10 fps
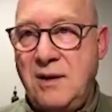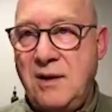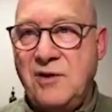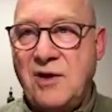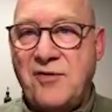
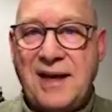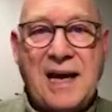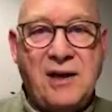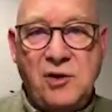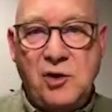there's
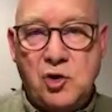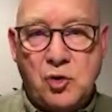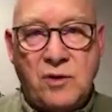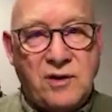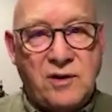nothing
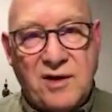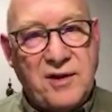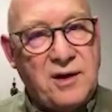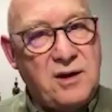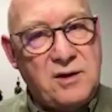unusual, there's
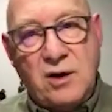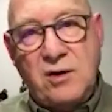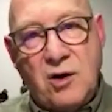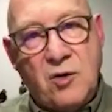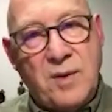nothing you
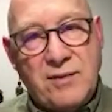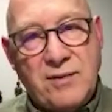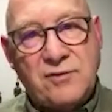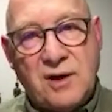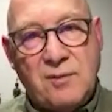don't know
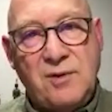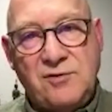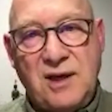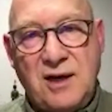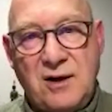about that's going to be
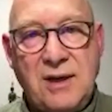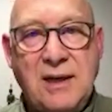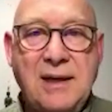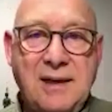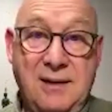scary.